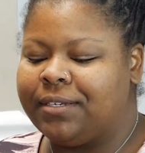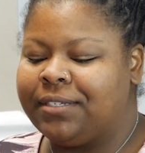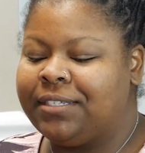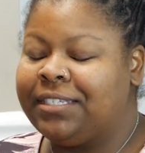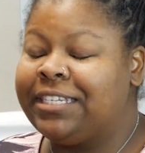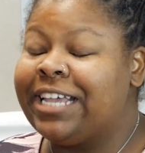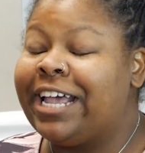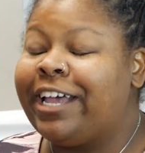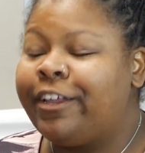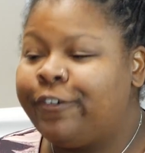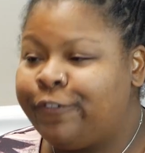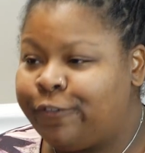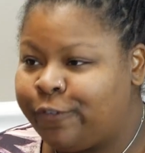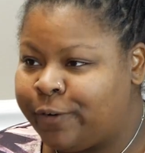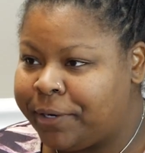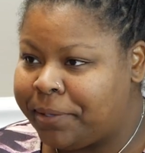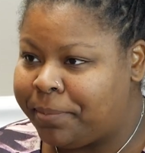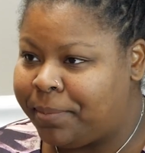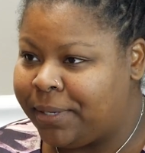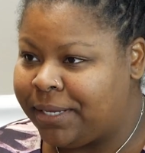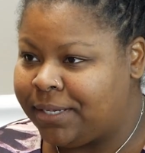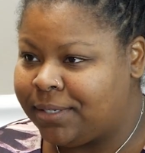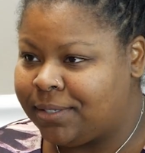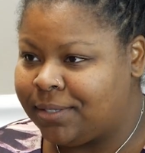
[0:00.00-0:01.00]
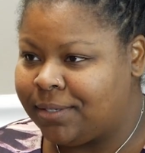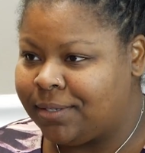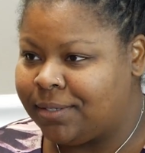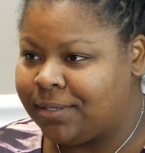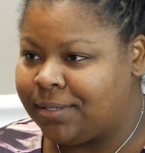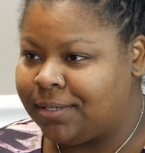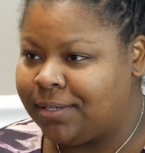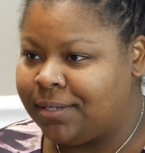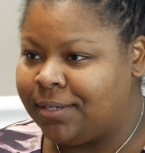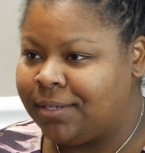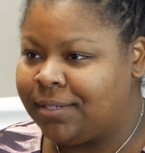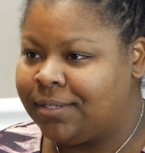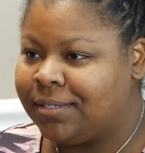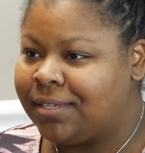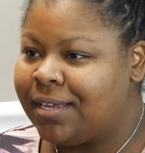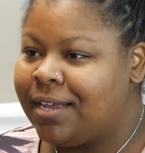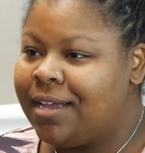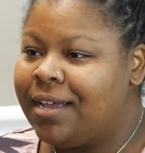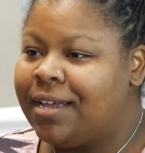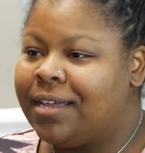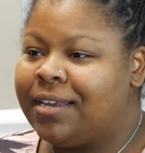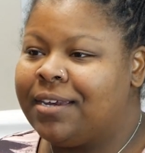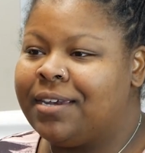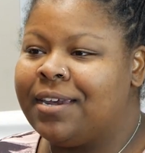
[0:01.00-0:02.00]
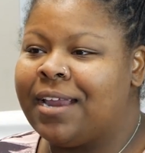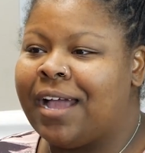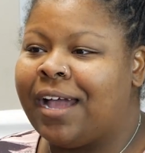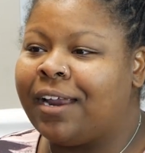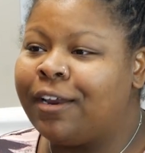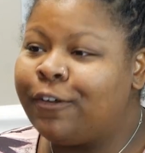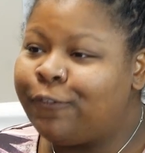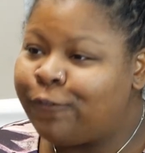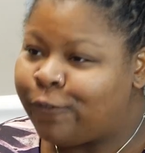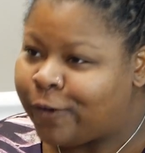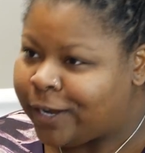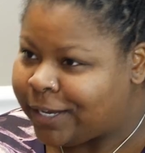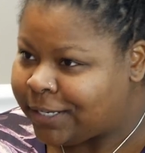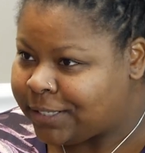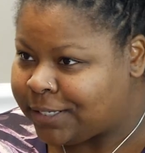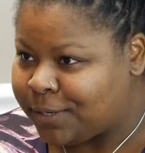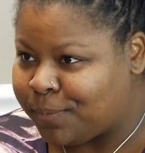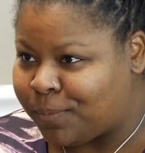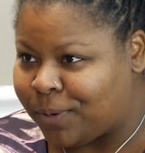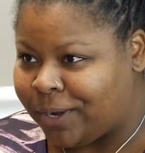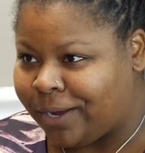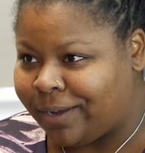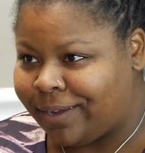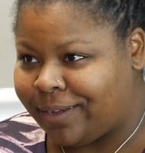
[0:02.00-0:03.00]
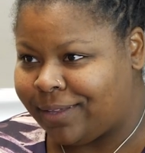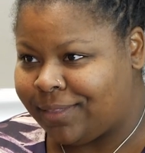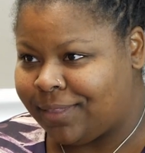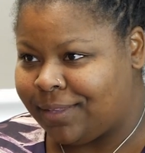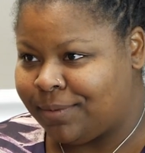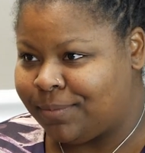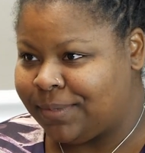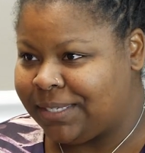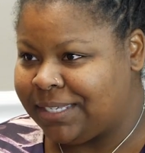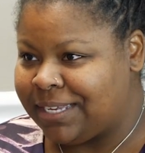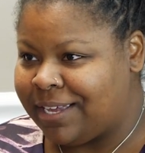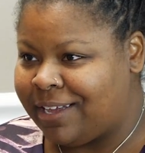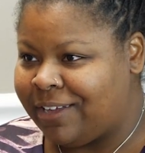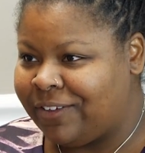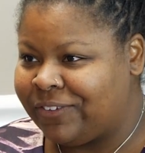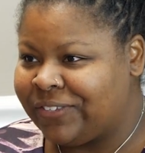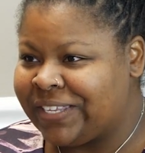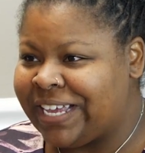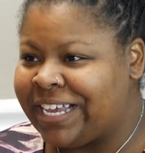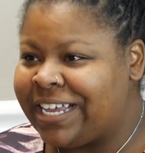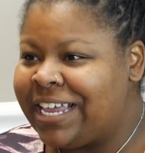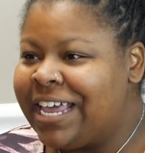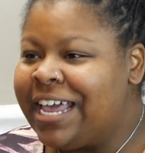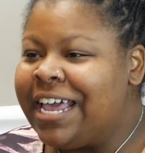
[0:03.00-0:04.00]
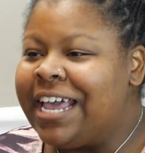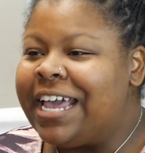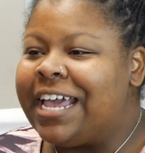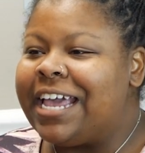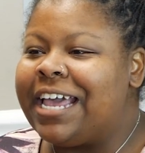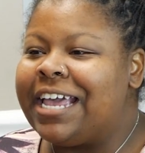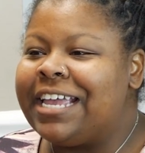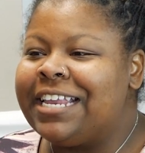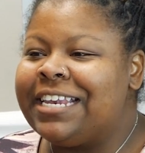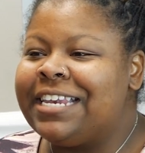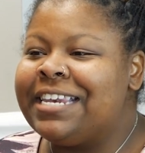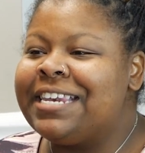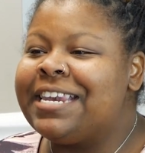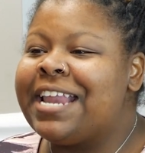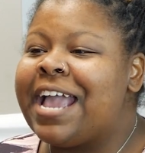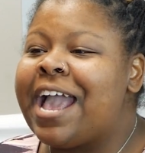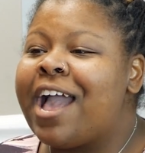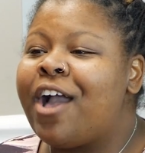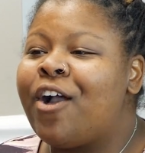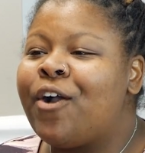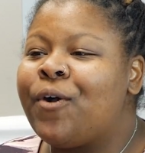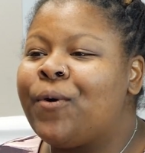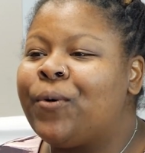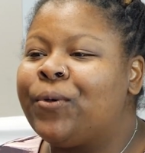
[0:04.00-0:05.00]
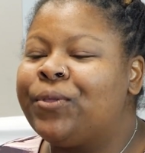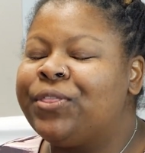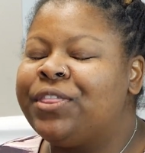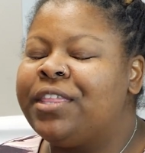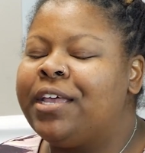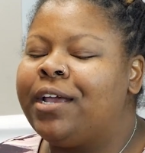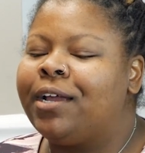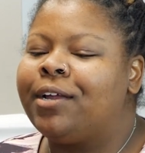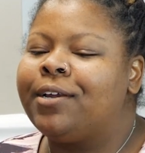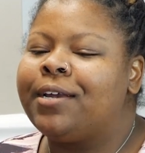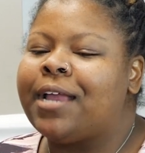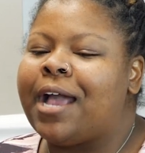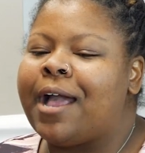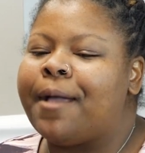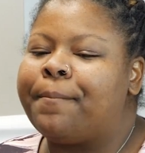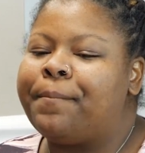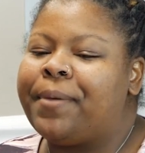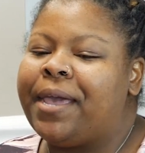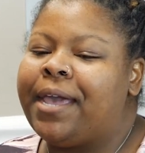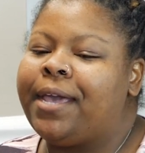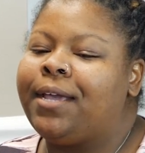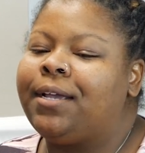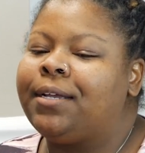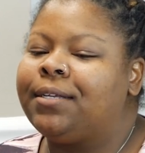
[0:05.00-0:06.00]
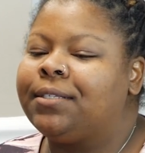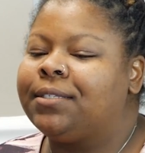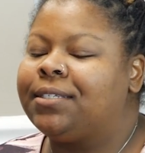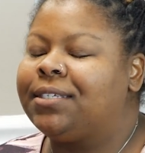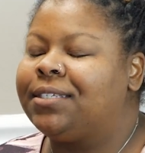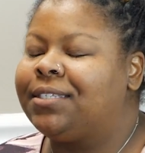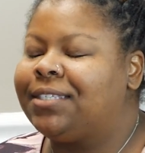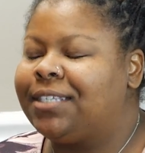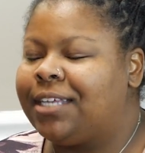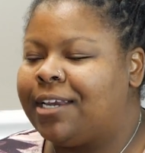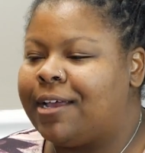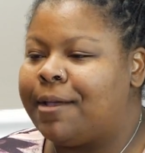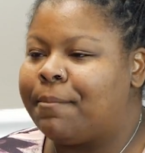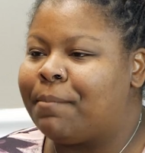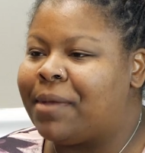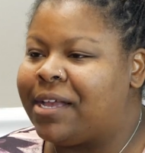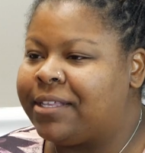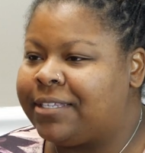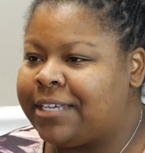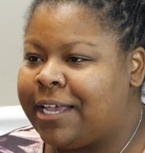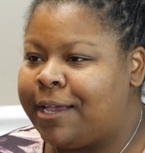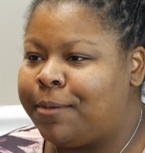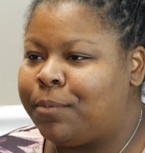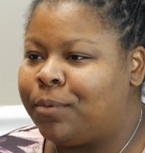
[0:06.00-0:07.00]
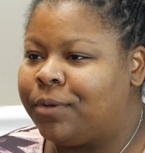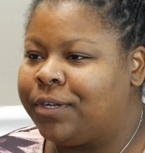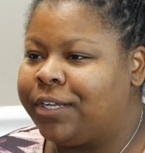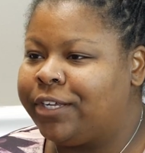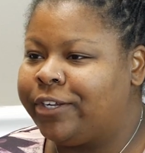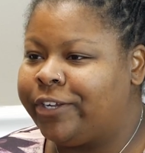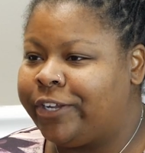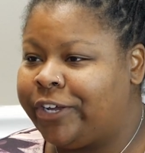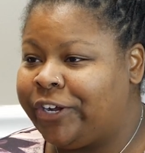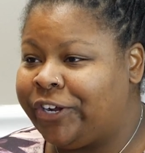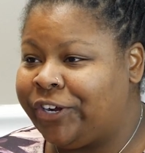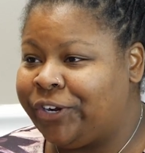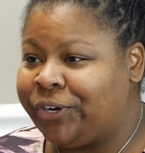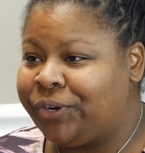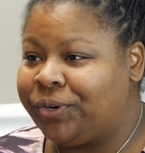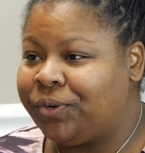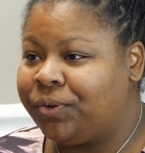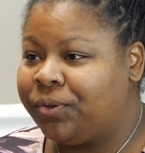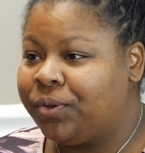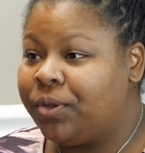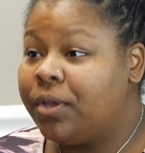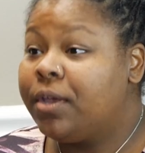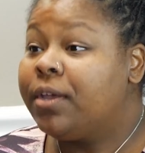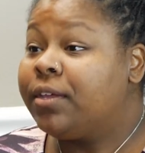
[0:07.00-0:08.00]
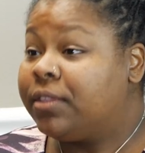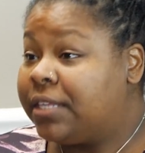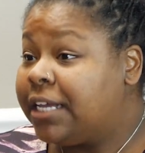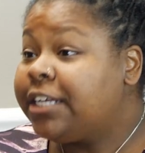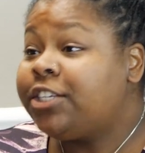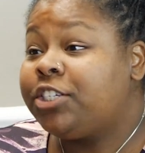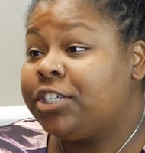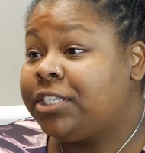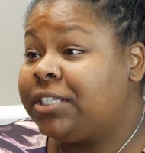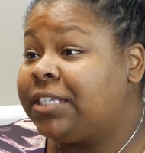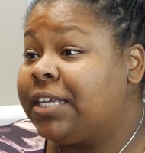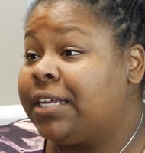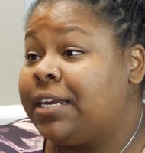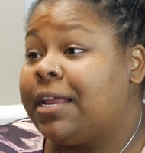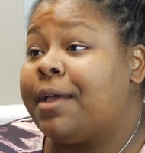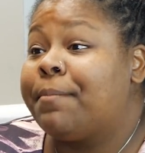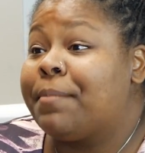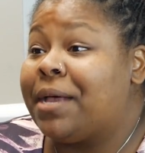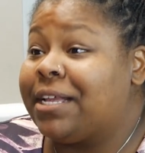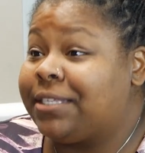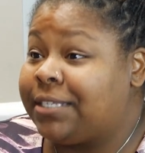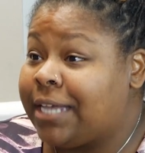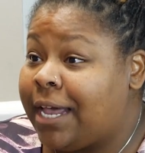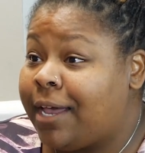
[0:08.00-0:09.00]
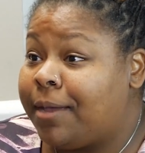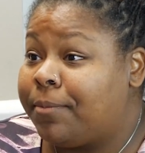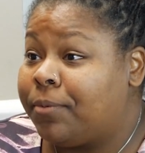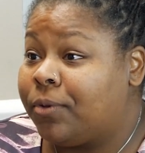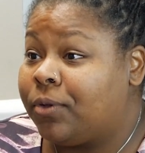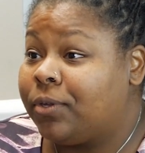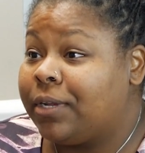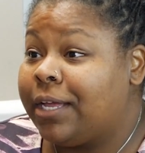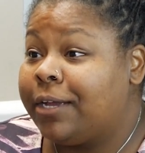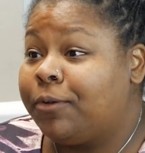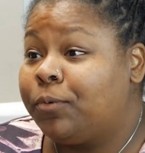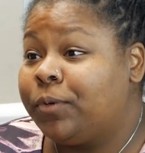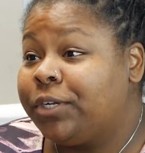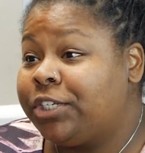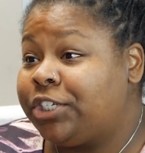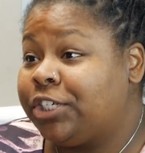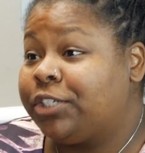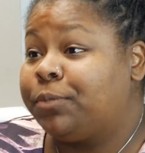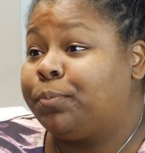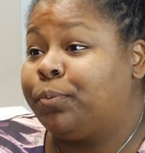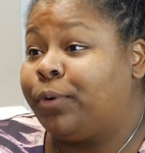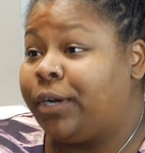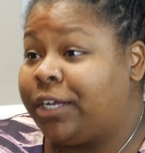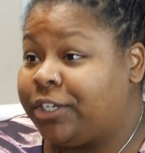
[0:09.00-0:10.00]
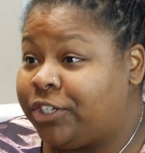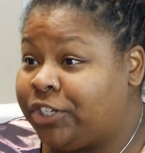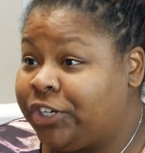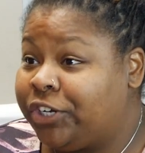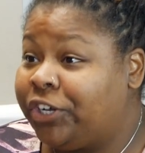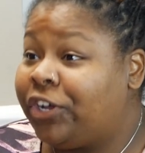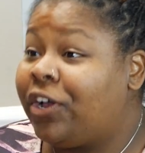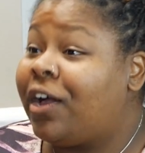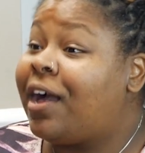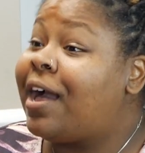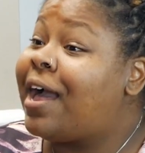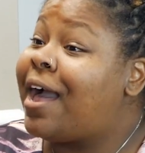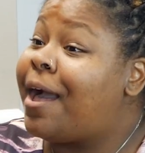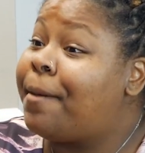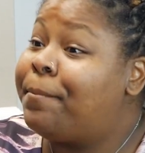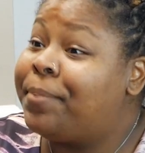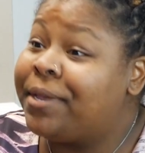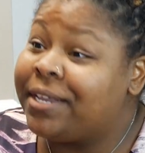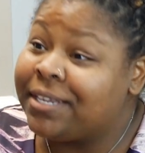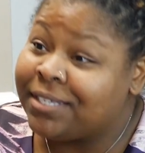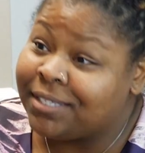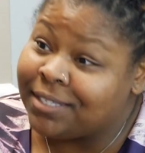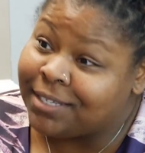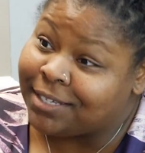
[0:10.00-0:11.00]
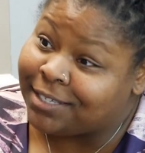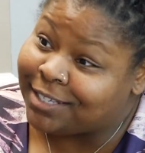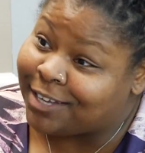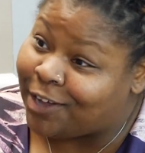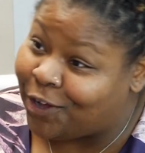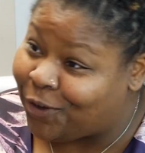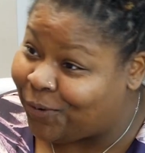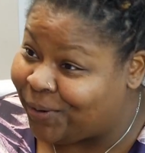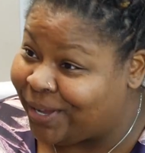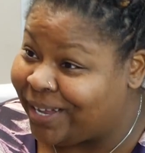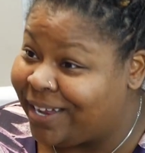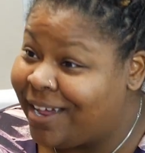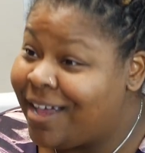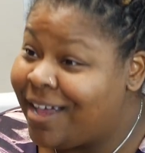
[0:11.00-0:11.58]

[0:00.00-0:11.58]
Debt-free businesses, not afraid to market themselves. Like, now they're not paying to sit at my table and learn. They just sitting at my table. Like, we just brunching. Girl, how business going?